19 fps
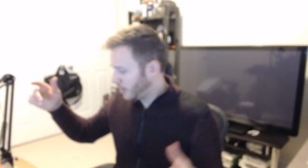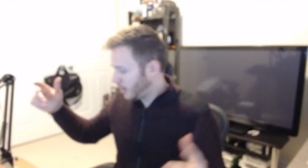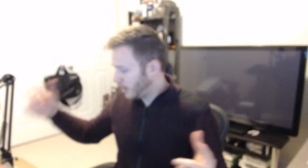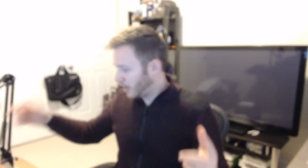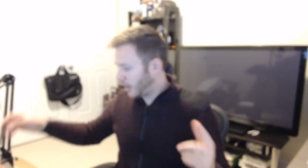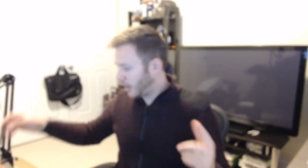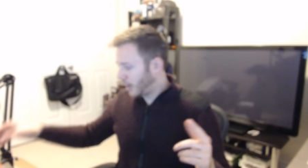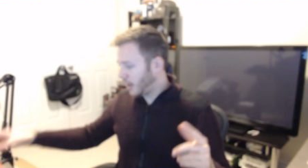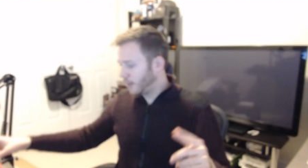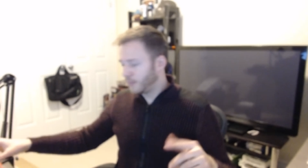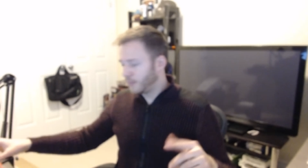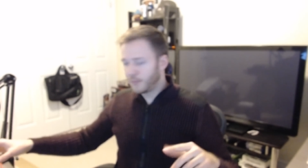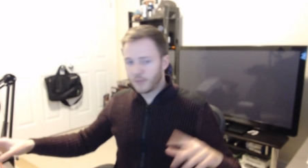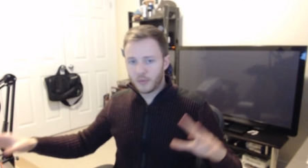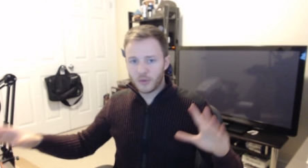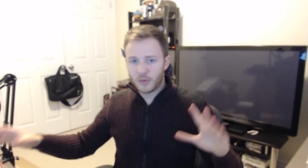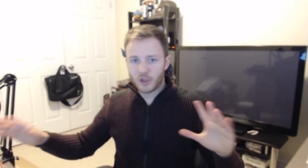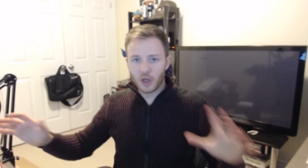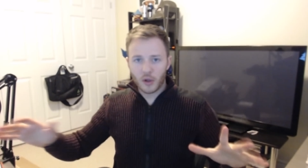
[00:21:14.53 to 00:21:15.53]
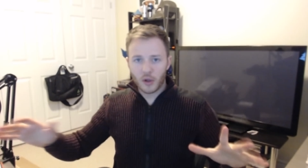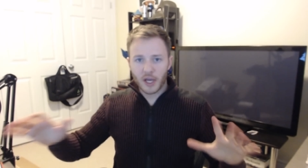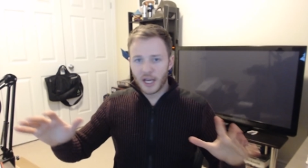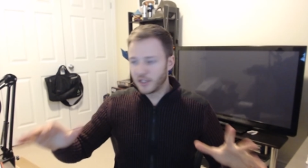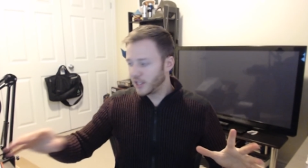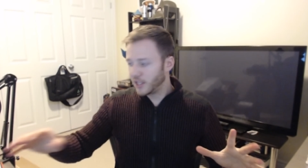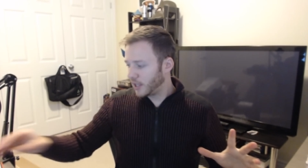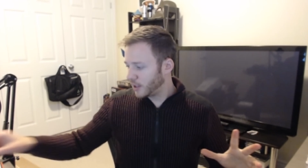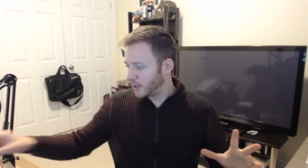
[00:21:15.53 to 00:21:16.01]
Um, so like
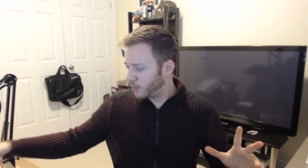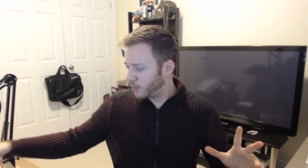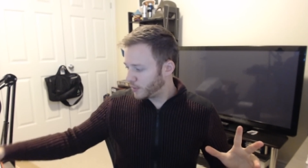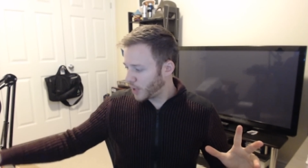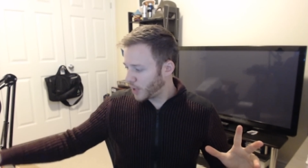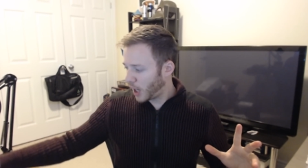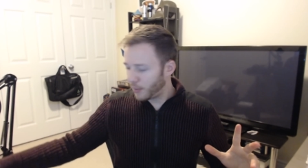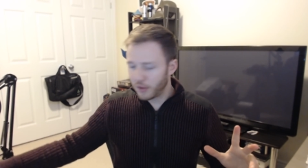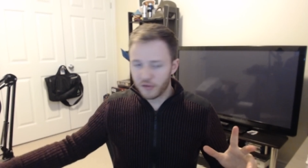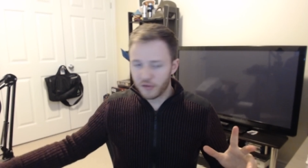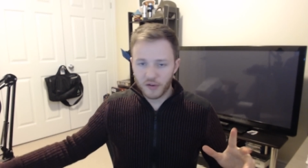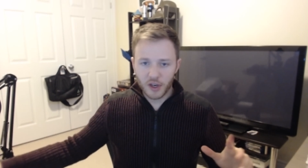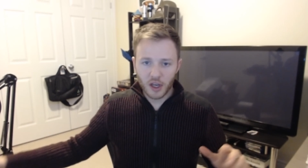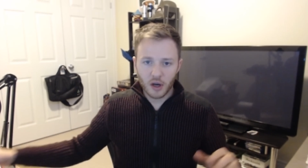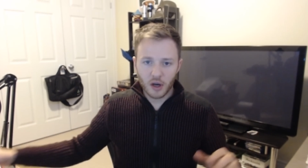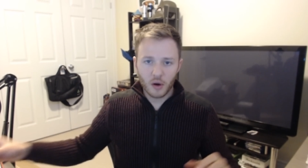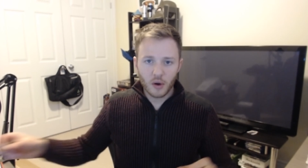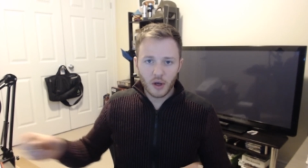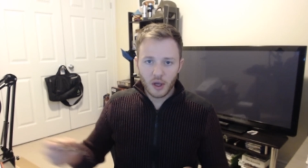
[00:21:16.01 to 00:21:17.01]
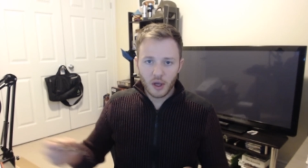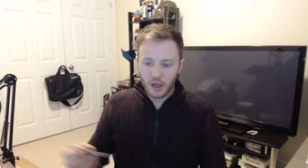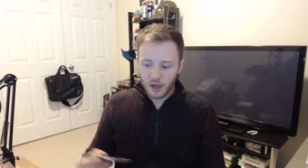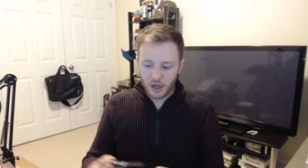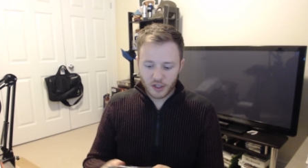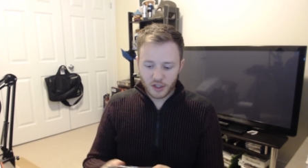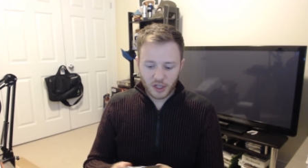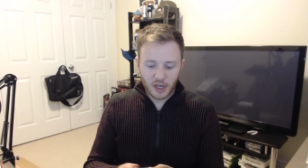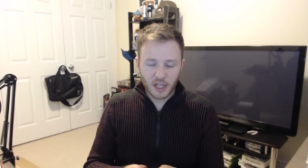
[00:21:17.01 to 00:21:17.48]
I said at the top of the video,
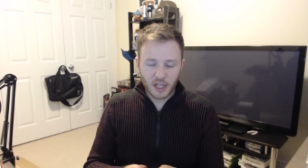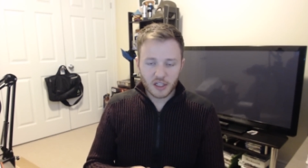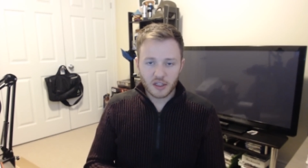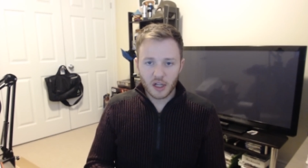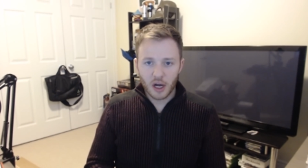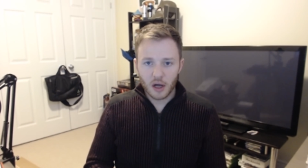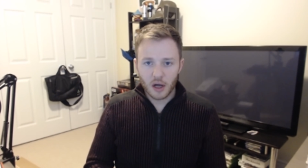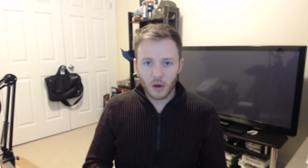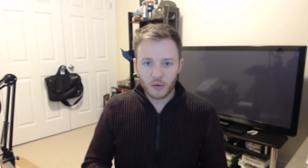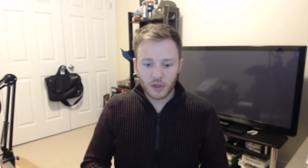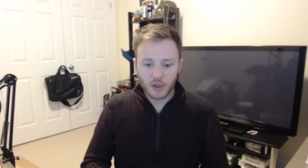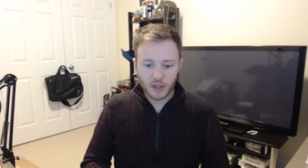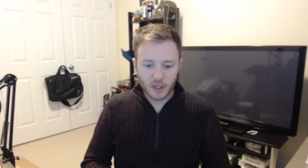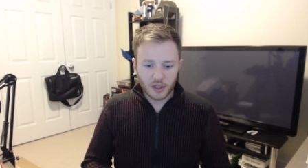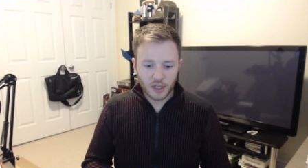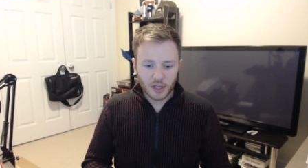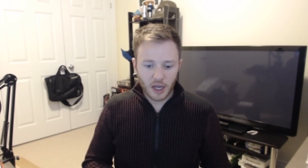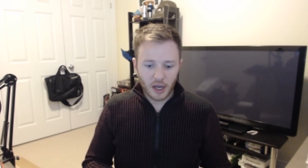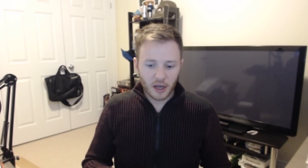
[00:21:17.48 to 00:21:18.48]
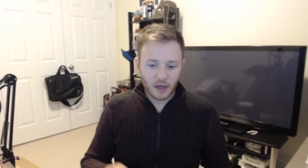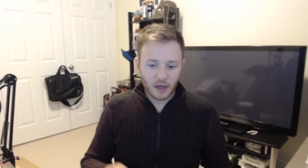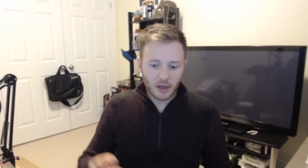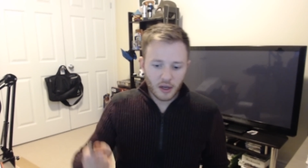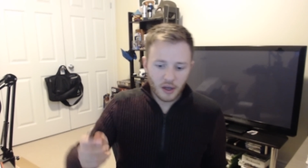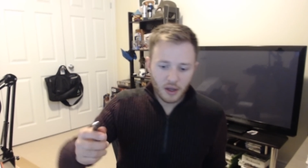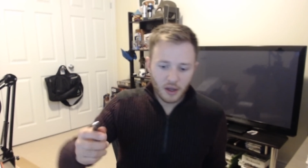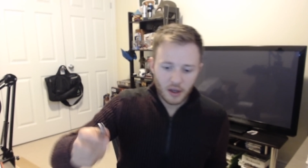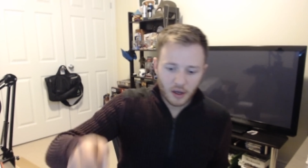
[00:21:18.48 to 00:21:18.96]
uh, today's not only the day
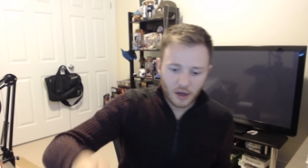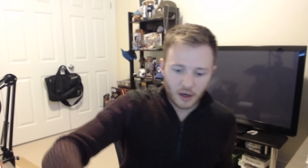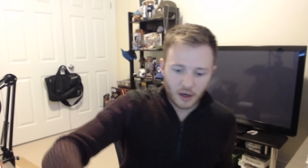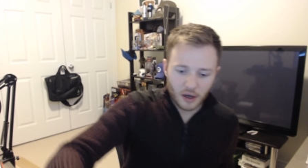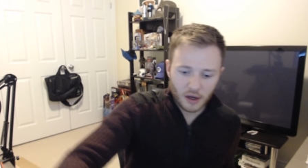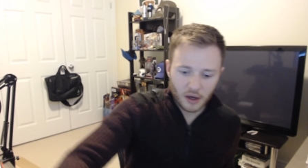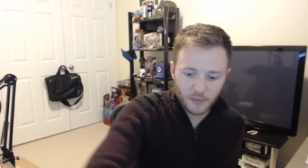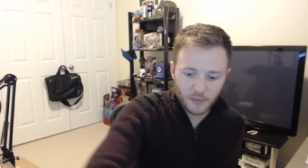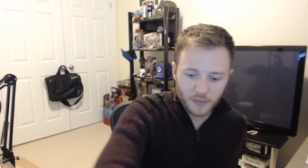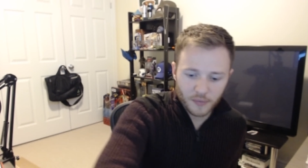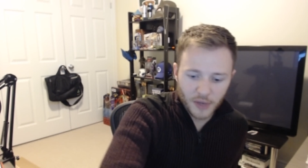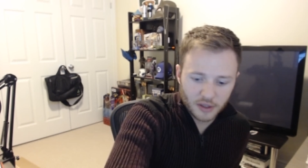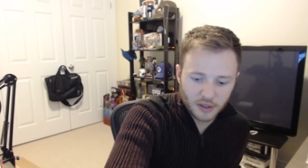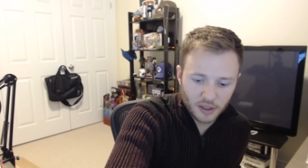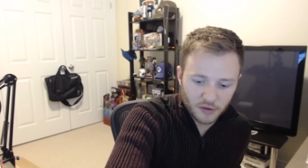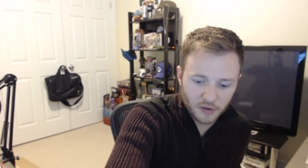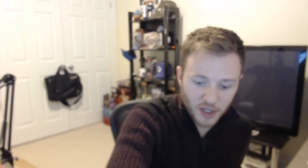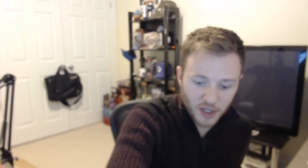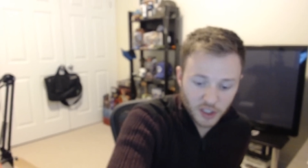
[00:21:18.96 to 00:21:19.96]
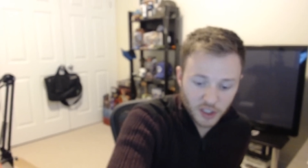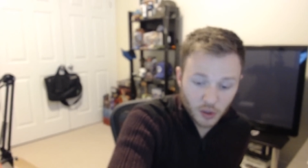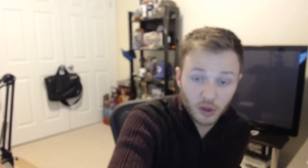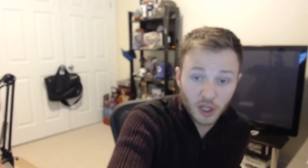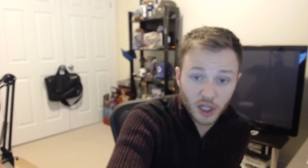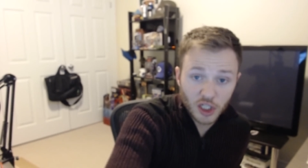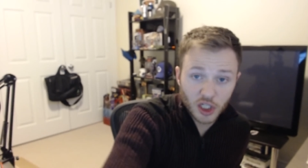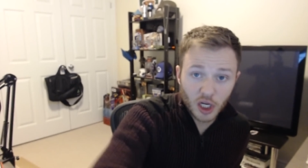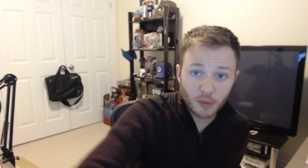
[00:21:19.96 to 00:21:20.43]
uh, that the Phase 2
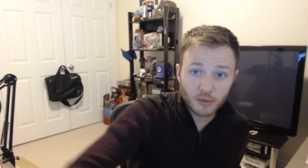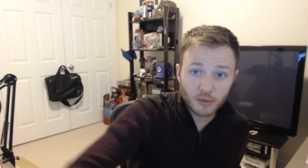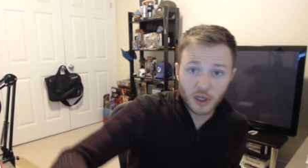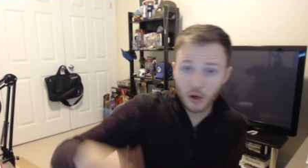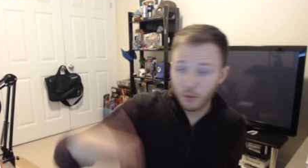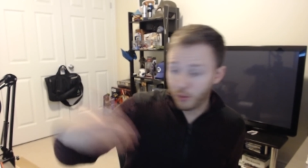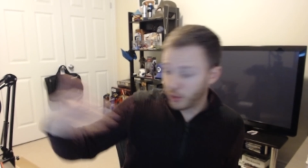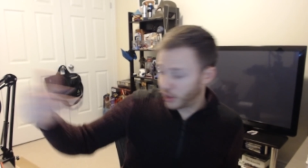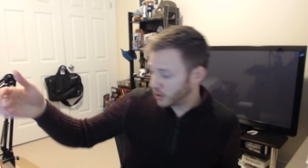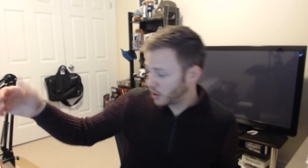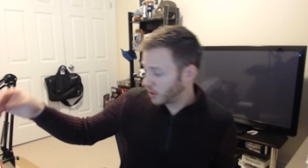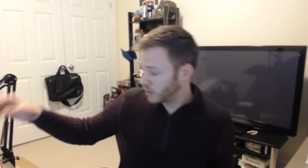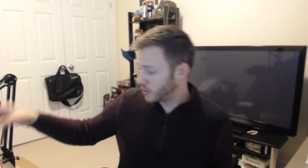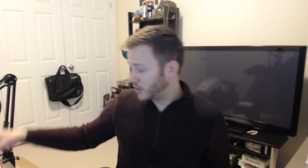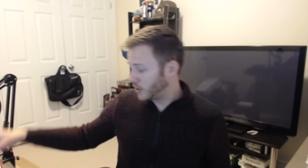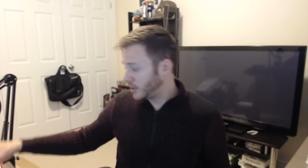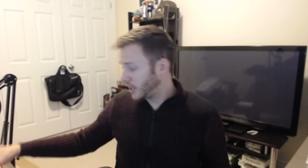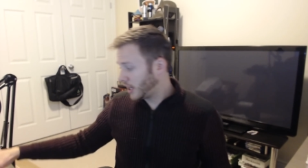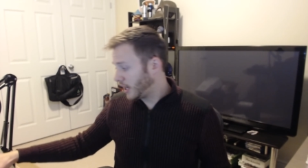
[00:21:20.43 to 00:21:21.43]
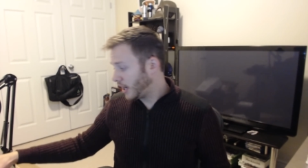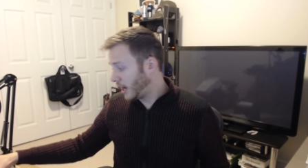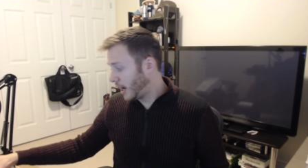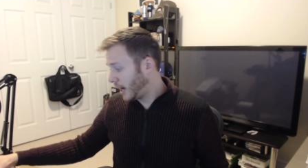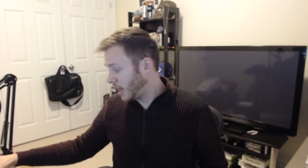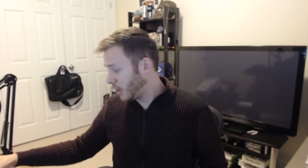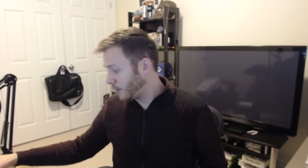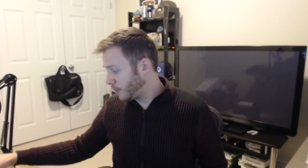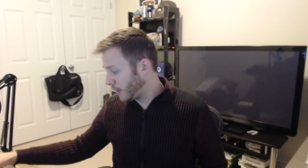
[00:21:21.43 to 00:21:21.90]
collection comes out, but it's also the day
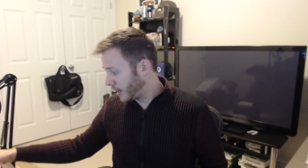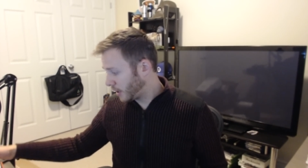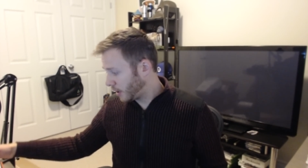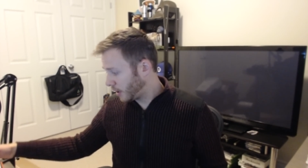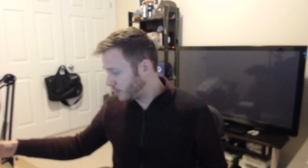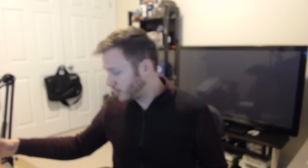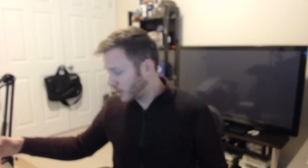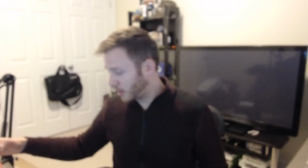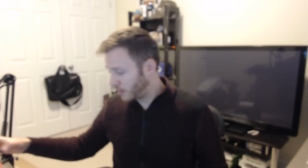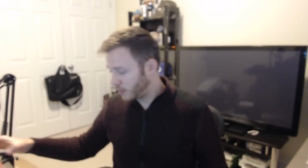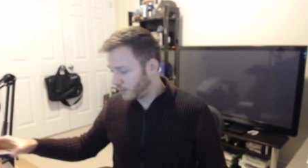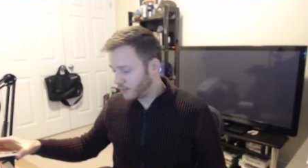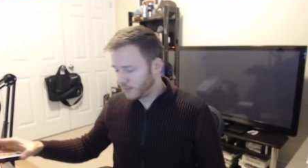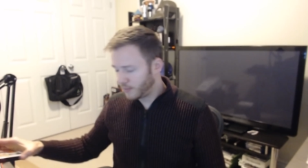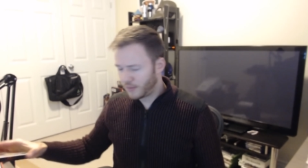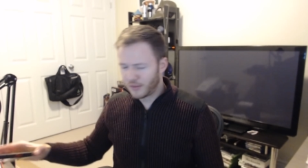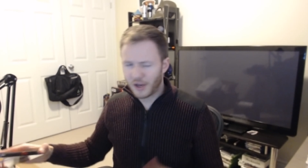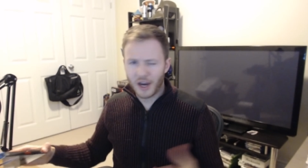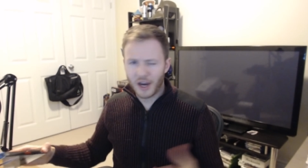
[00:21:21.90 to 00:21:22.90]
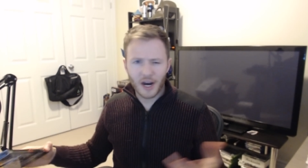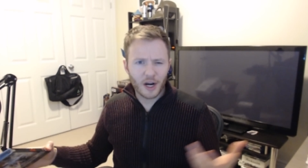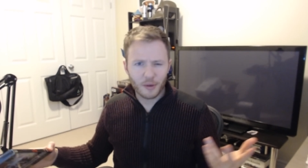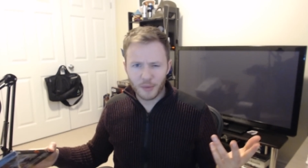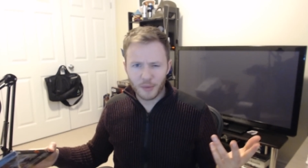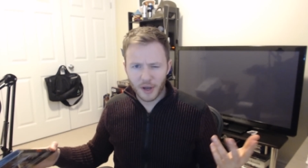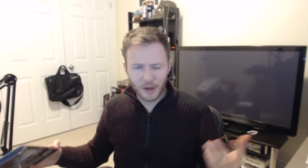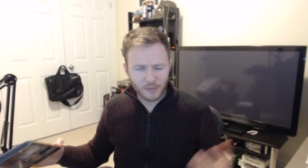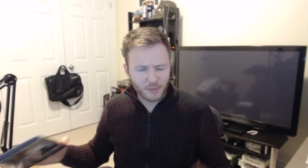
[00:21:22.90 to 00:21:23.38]
Iron Man comes out.
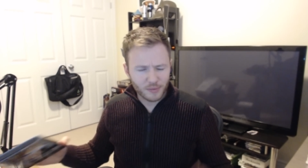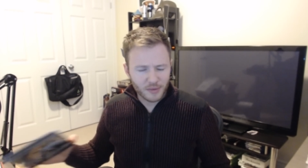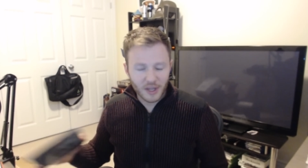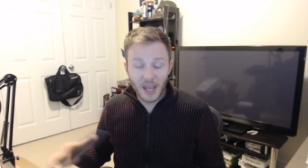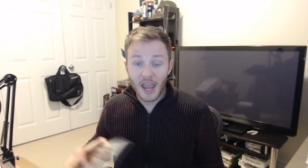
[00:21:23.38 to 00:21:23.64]
Iron Man.